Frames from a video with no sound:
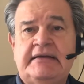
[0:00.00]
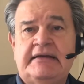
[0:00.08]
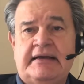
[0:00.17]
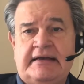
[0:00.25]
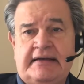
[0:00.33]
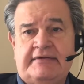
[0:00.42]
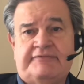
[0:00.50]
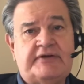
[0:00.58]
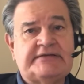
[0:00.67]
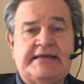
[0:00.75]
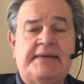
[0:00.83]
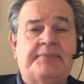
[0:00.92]
For
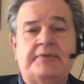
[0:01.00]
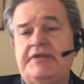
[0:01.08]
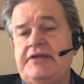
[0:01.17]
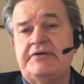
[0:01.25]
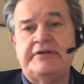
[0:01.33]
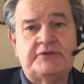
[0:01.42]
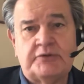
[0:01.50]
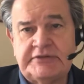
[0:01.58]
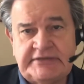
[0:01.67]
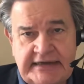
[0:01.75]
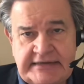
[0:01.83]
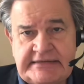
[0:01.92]
example, here in North
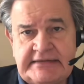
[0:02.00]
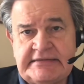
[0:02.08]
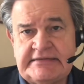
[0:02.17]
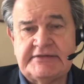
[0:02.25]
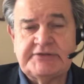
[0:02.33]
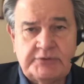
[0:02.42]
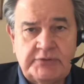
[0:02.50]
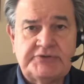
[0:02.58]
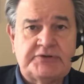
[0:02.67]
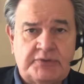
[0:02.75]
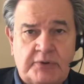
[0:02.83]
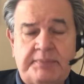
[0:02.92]
Texas, the schools
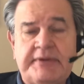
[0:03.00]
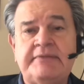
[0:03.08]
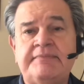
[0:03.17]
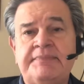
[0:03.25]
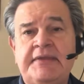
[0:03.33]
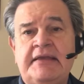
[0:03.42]
are open.